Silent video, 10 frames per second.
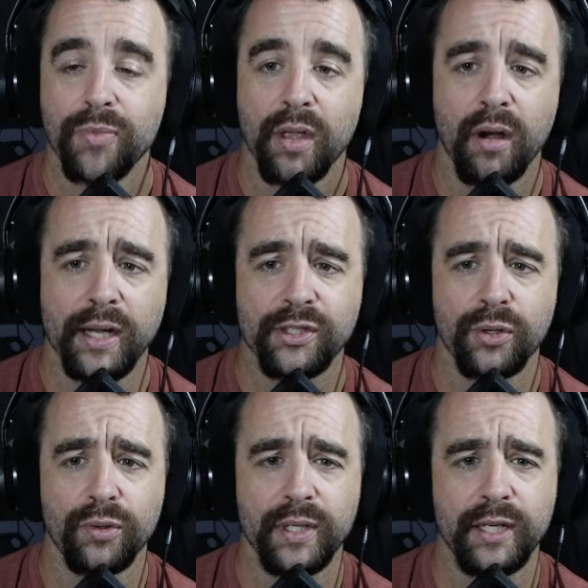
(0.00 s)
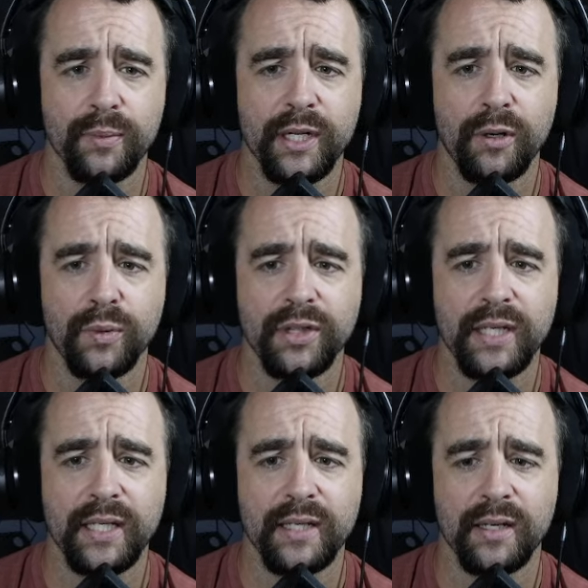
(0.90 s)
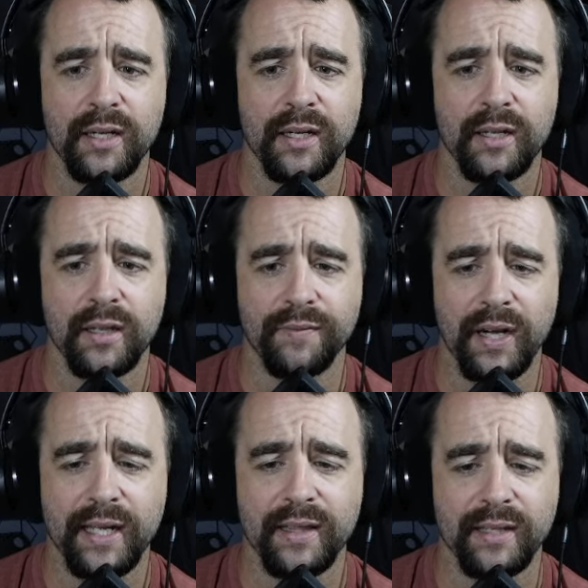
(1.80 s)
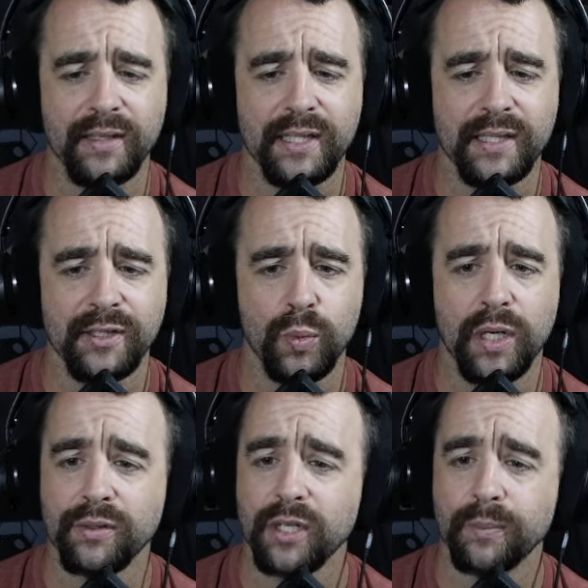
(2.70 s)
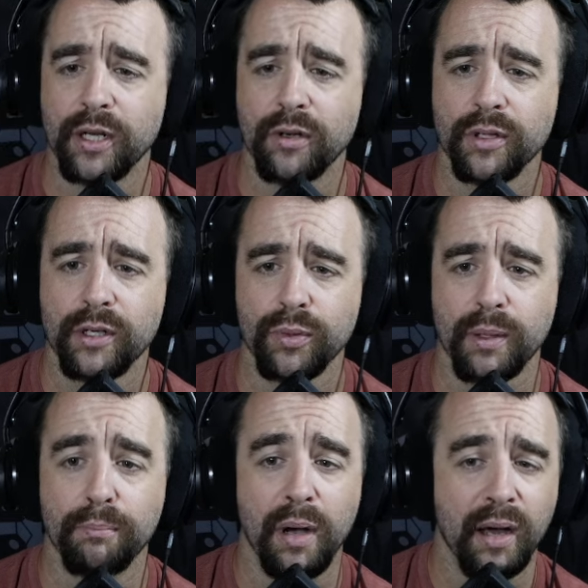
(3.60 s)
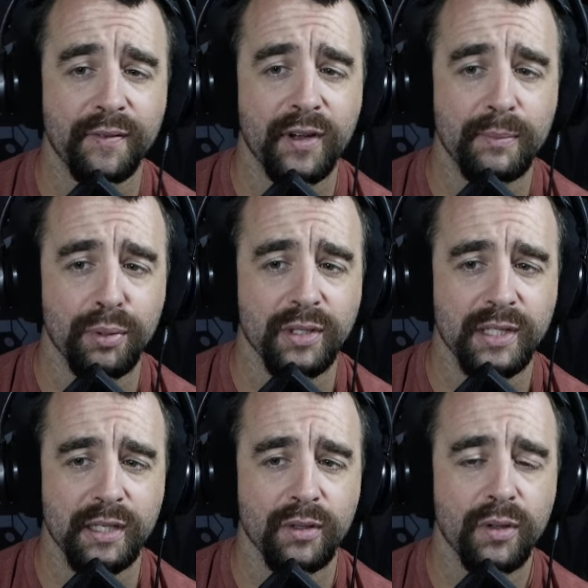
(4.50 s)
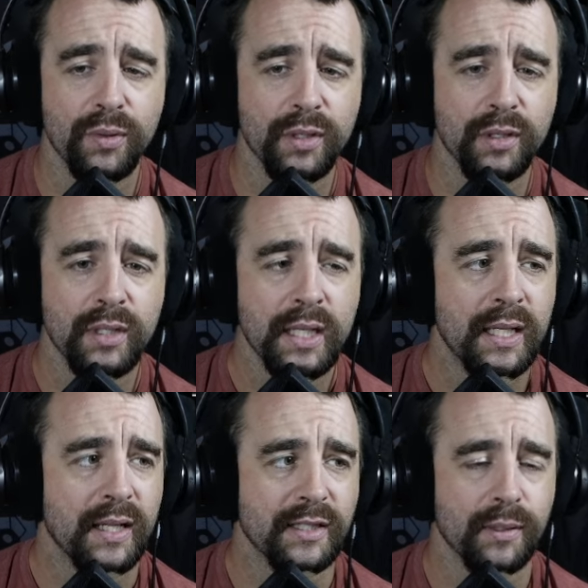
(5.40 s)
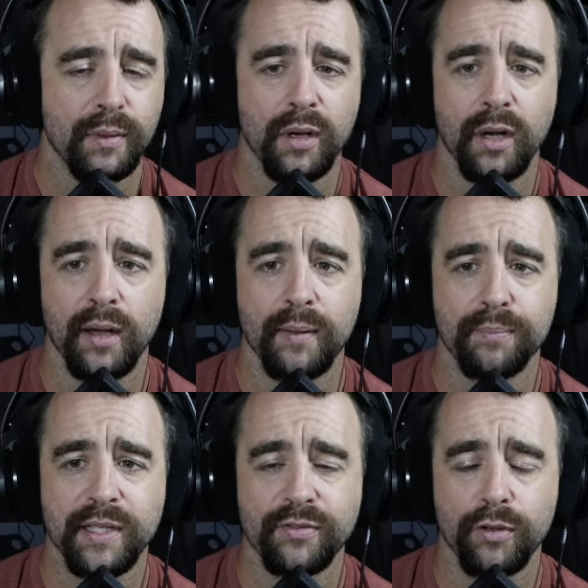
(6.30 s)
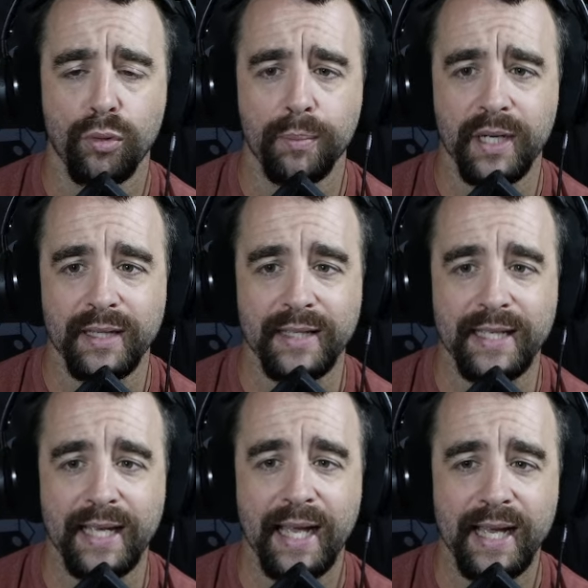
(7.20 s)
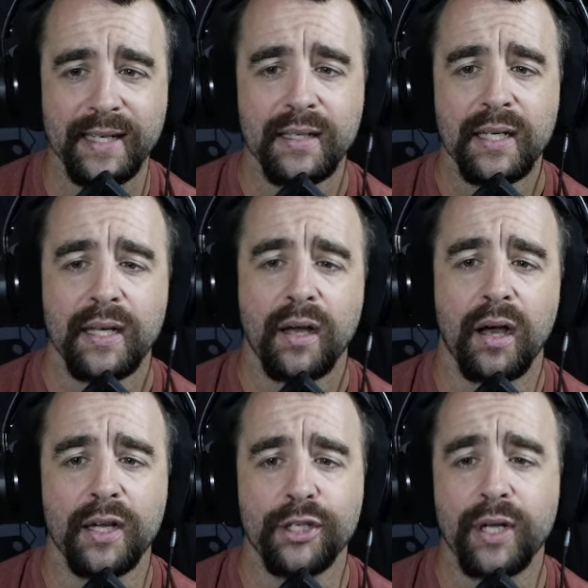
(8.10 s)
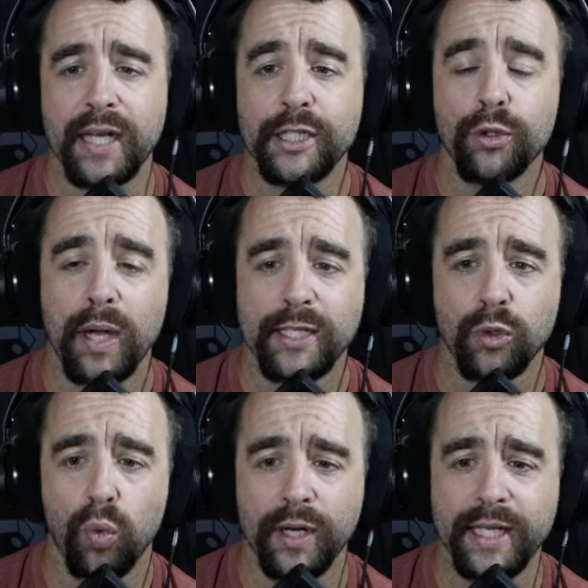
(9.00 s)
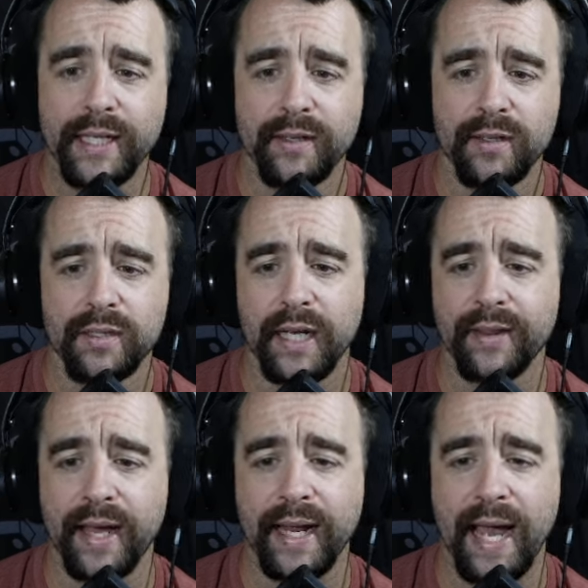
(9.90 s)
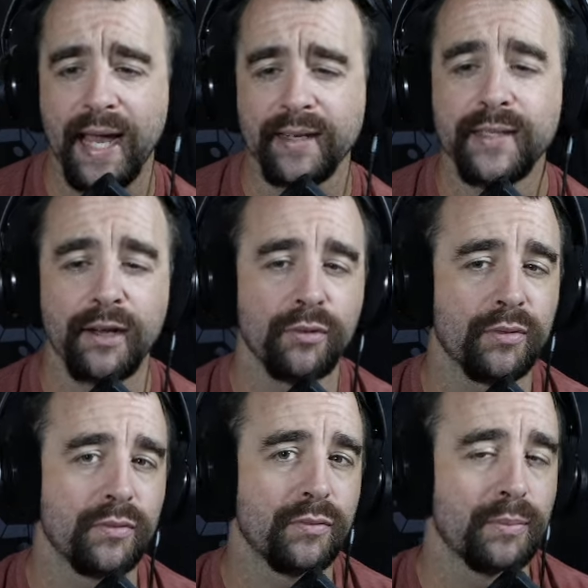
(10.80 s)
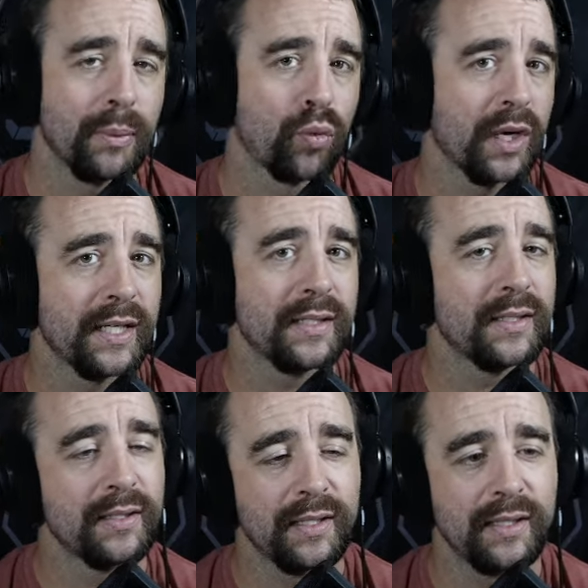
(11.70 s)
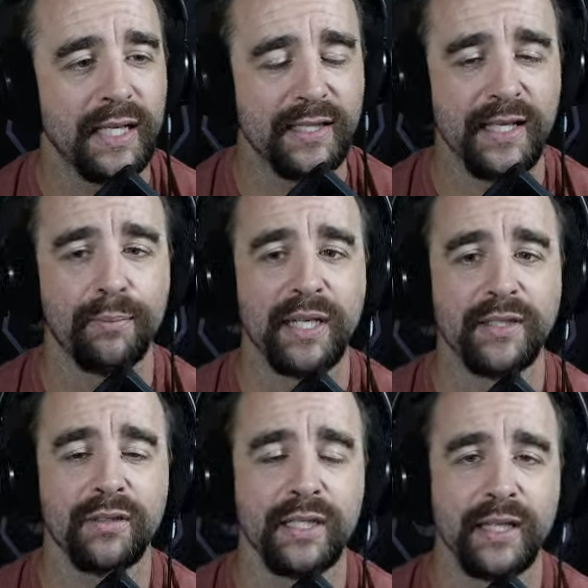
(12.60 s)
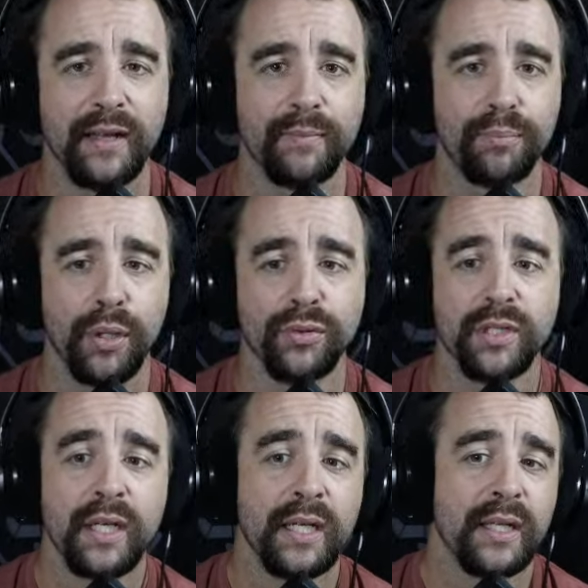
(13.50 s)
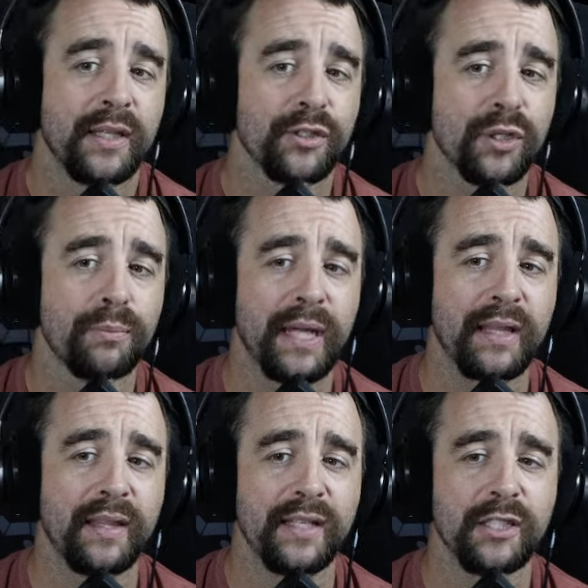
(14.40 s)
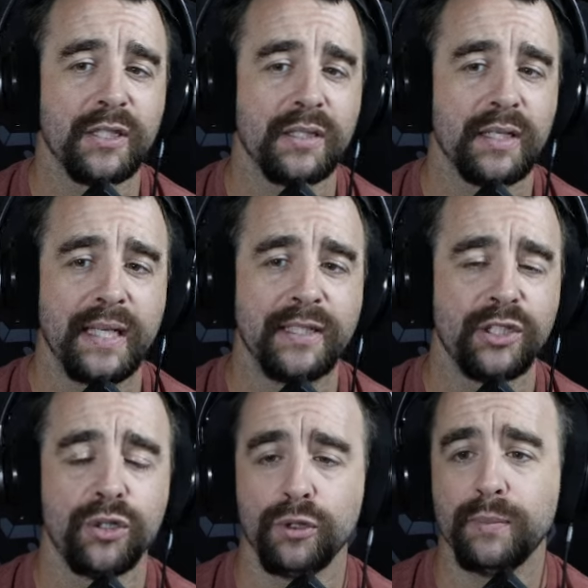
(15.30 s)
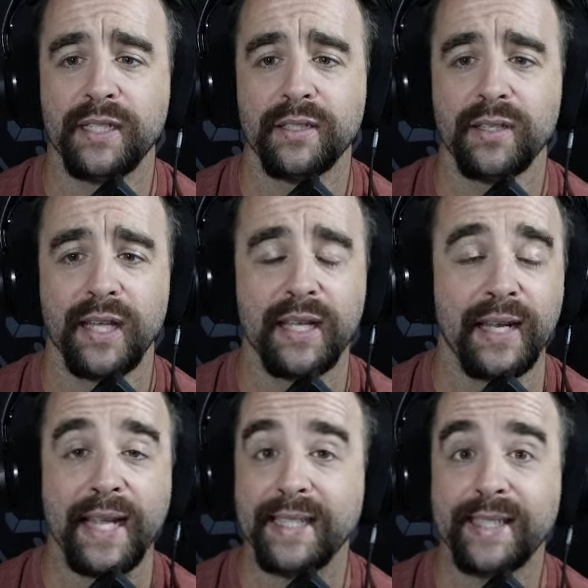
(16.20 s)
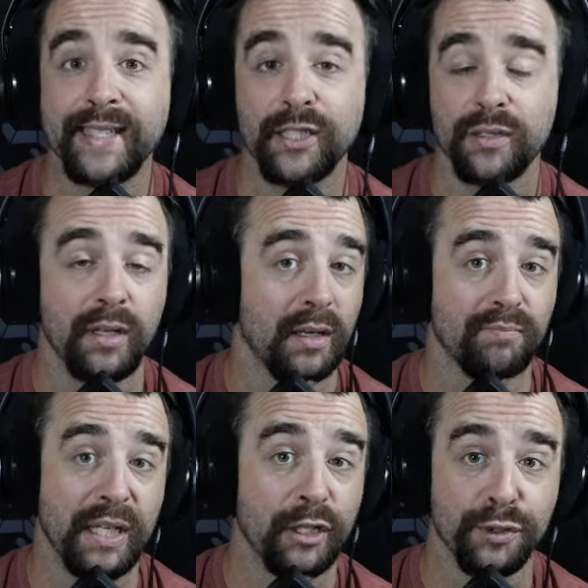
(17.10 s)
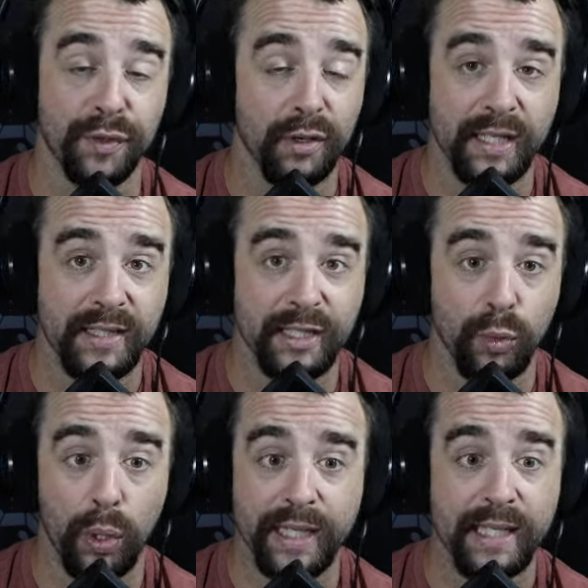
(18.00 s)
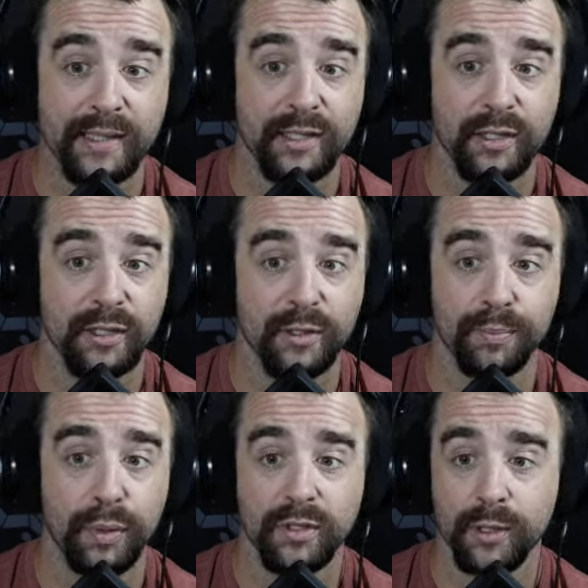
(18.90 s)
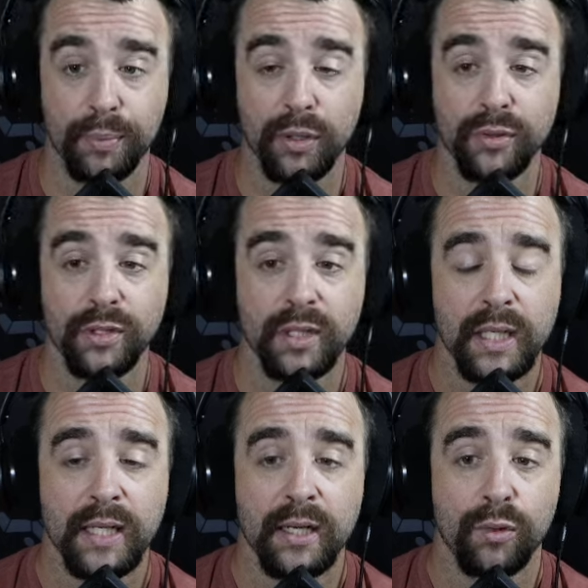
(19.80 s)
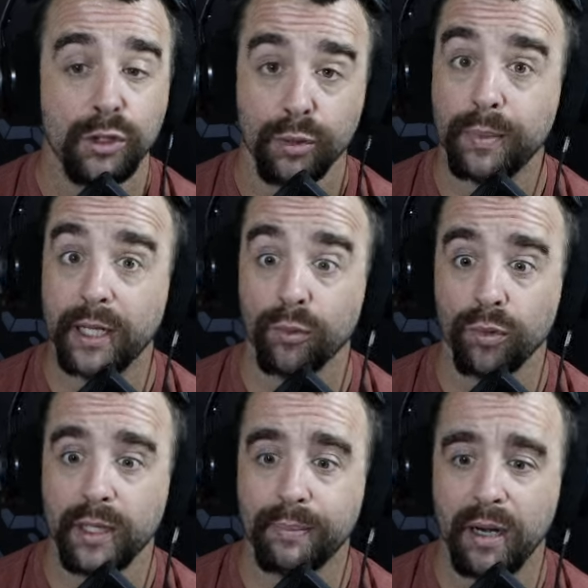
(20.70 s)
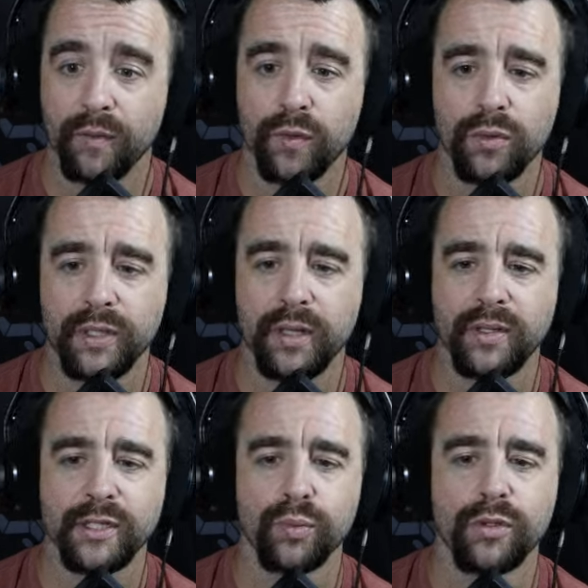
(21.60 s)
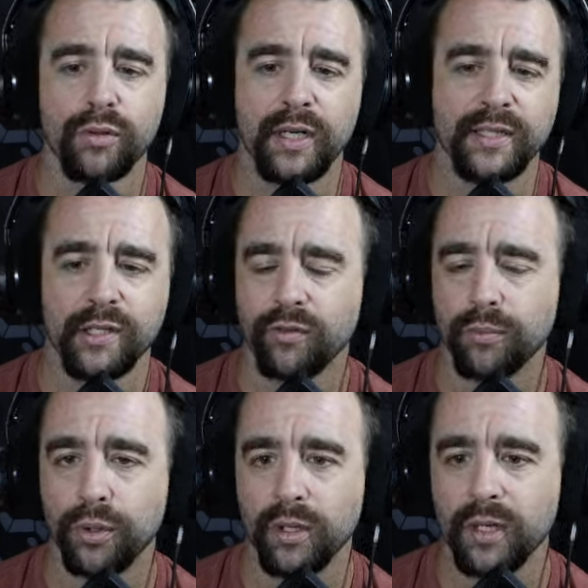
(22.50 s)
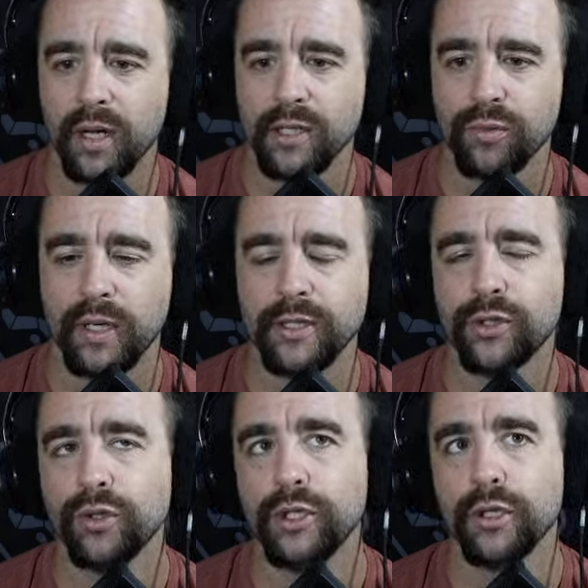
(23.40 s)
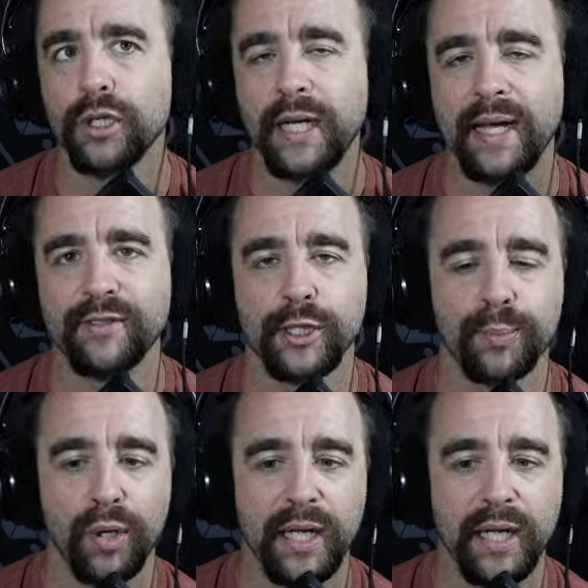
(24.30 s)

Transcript: All right, so here we go with the Leviathan. This is what I was talking about earlier with the modified ballistic loader. That's a piece of equipment in the head. You got UAC 20 here and that Hag. Now, remember what they said basically in that post. This will make this into basically like an AC, Intersphere AC20, I suppose, which would make it really powerful. And then this would create a silver bullet Gauss, right? So you're going to have spread.